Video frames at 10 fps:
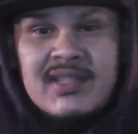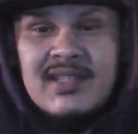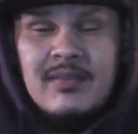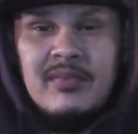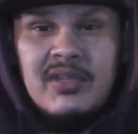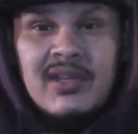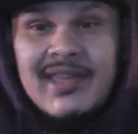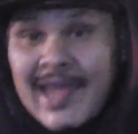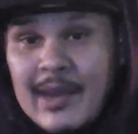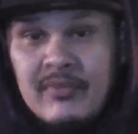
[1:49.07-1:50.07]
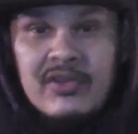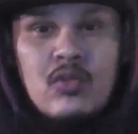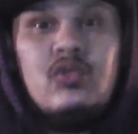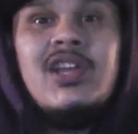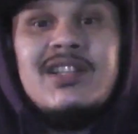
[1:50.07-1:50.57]
He sent me a camera.
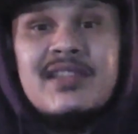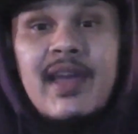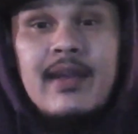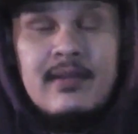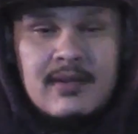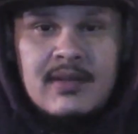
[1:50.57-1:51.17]
Who does that?